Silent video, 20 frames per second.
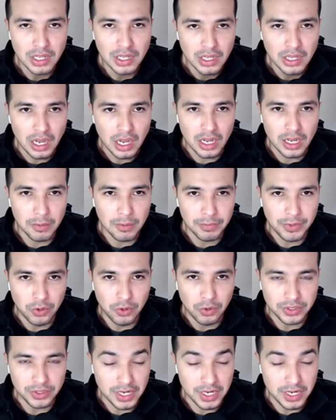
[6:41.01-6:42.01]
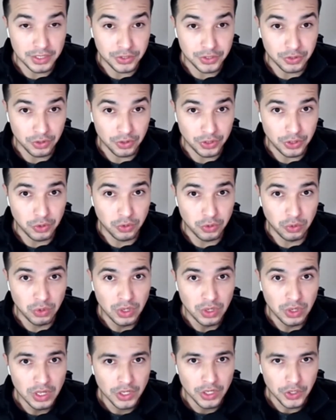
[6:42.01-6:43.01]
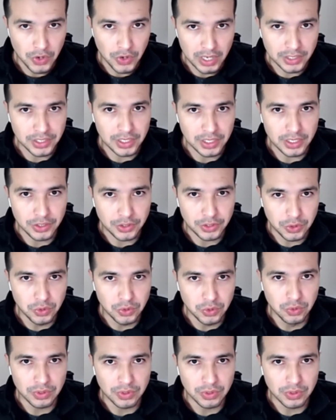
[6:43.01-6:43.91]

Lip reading: It's not until you actually do